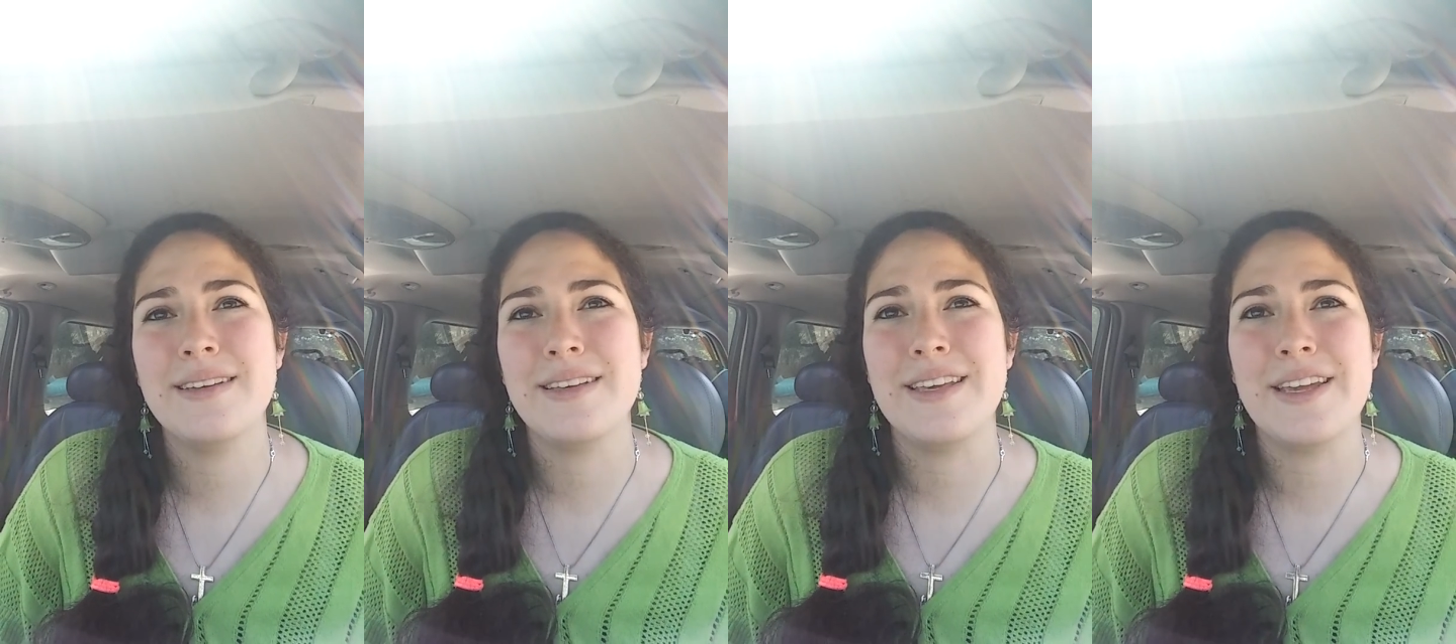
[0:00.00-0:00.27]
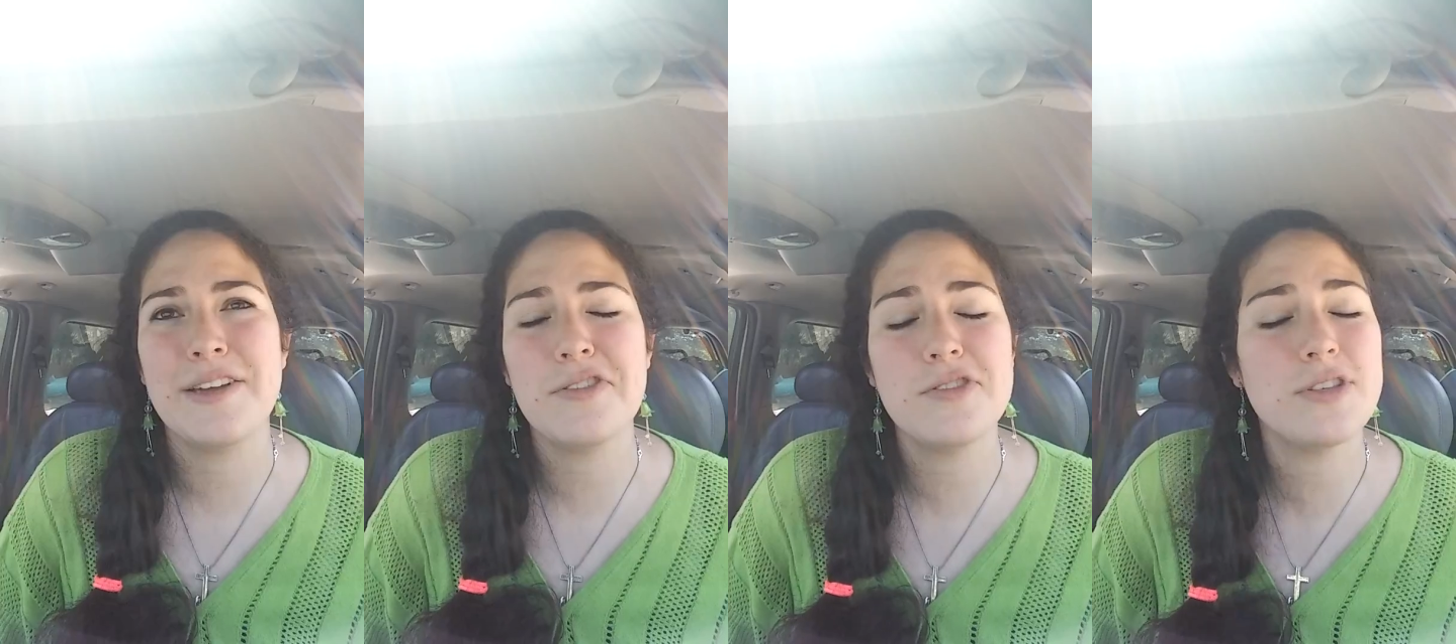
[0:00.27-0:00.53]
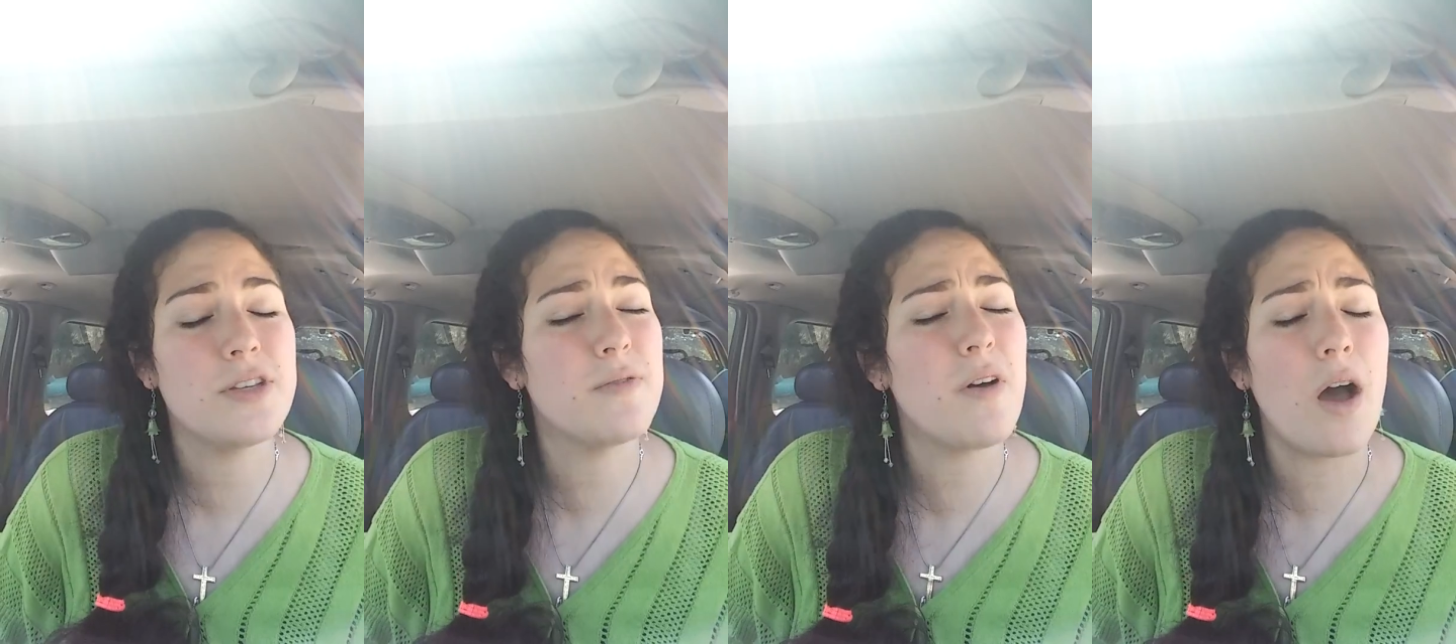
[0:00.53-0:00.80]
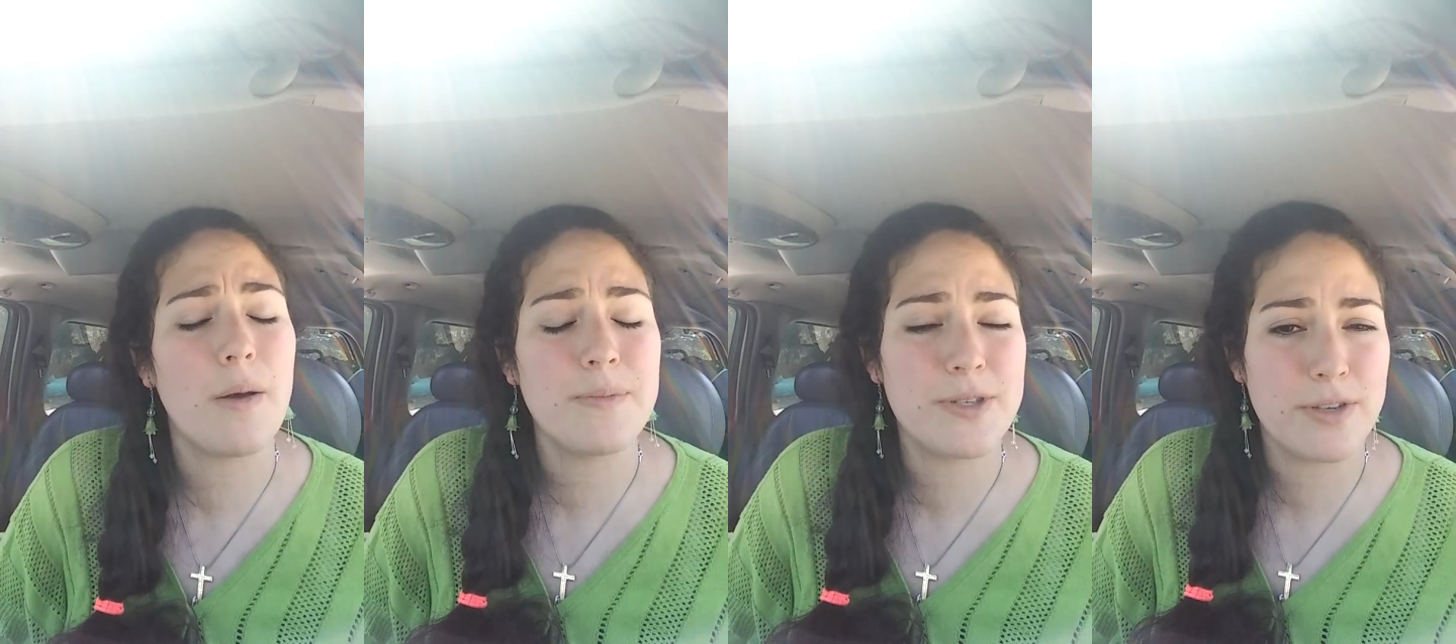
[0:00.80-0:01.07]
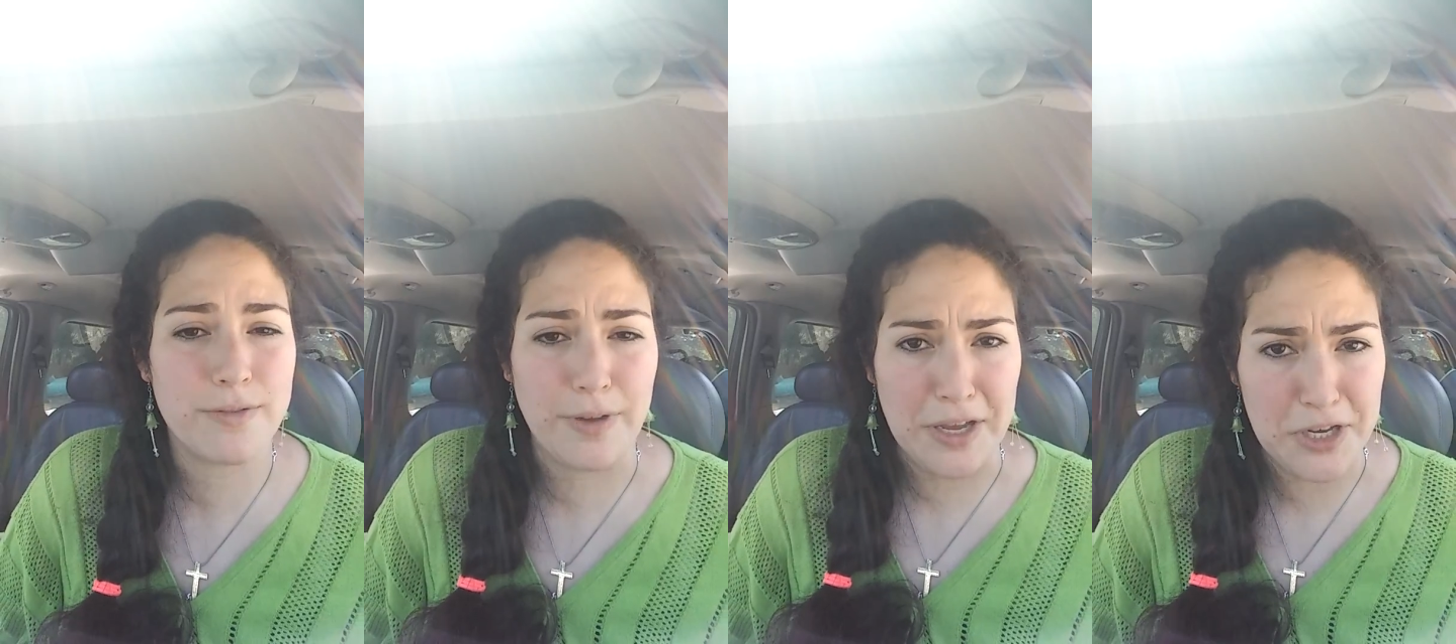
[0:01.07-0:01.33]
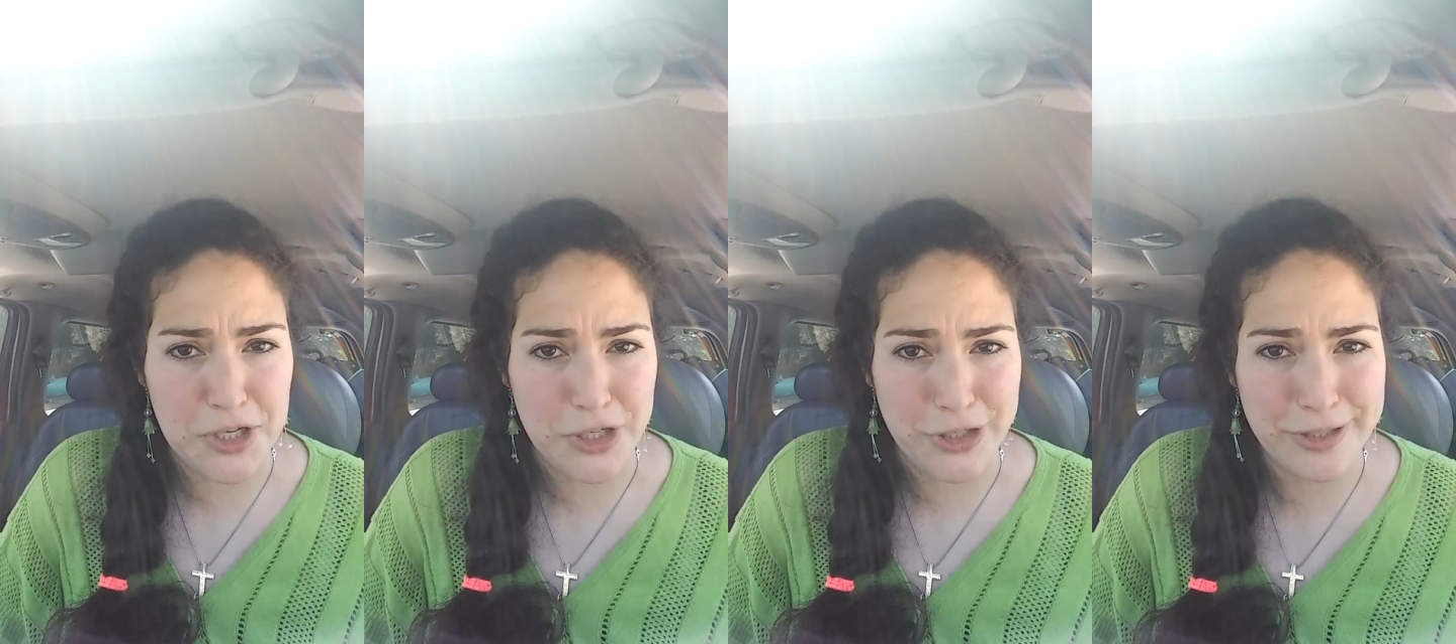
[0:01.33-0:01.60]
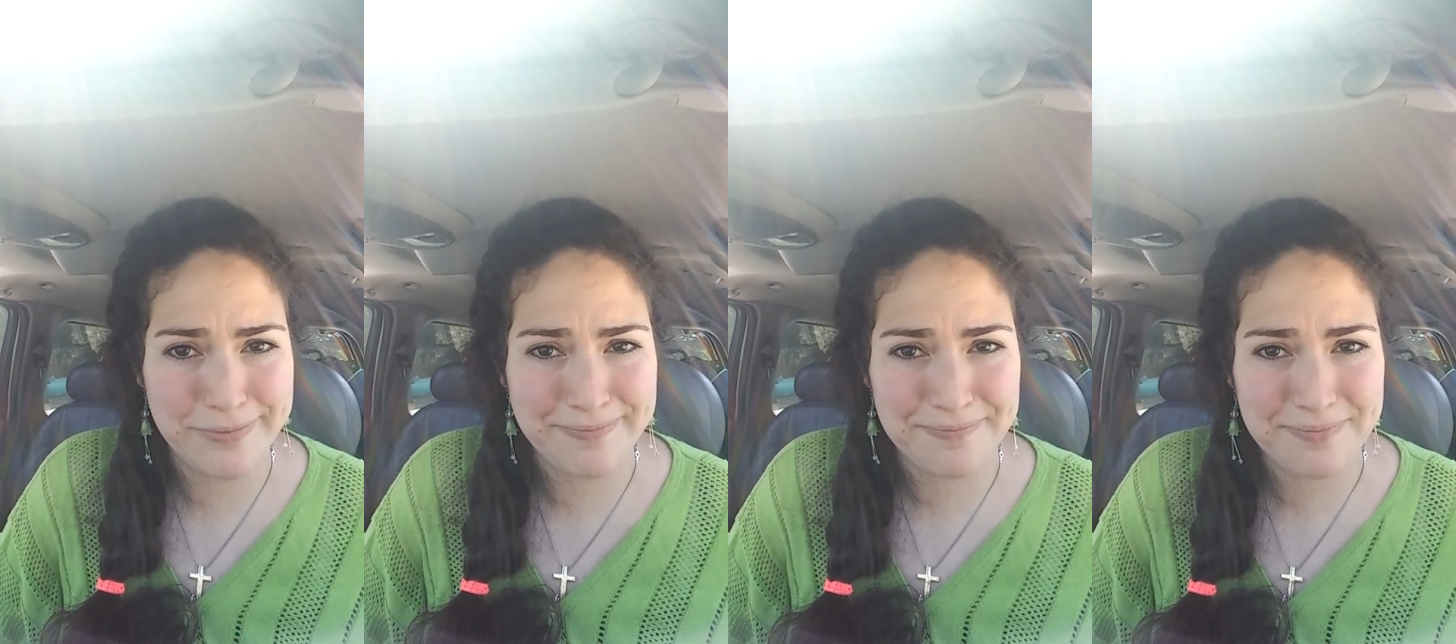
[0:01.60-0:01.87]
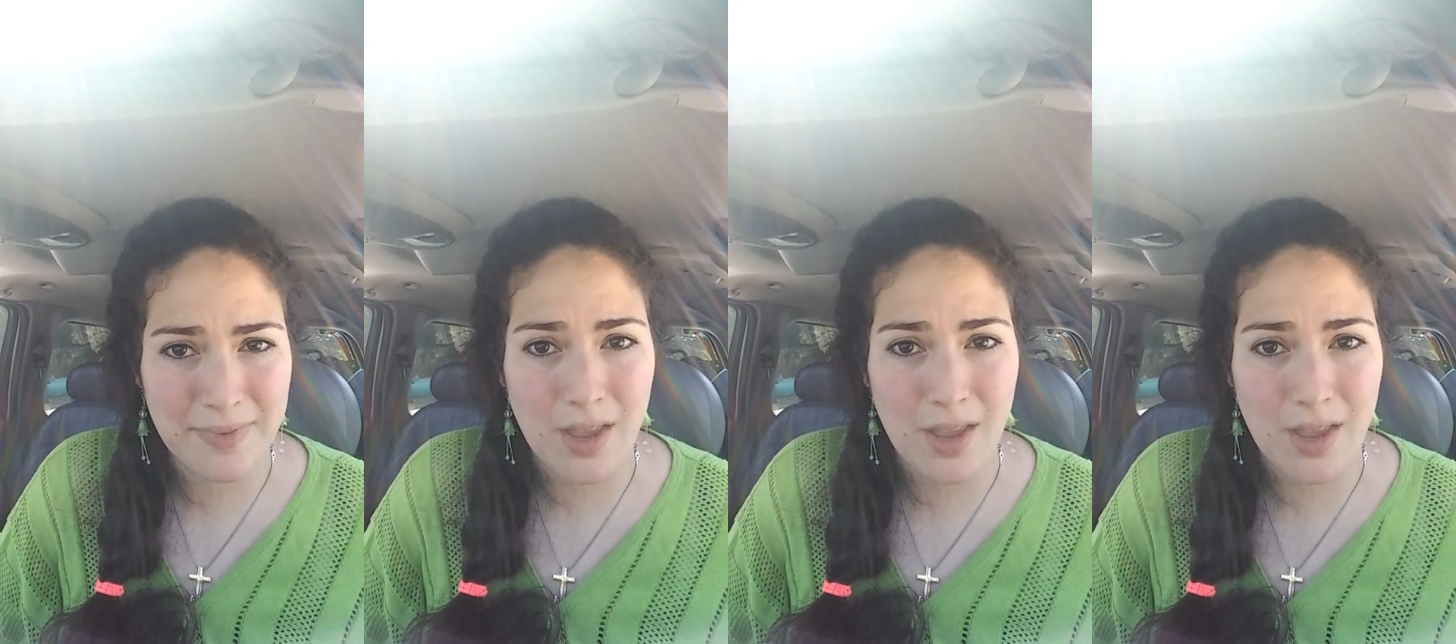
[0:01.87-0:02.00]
years of observation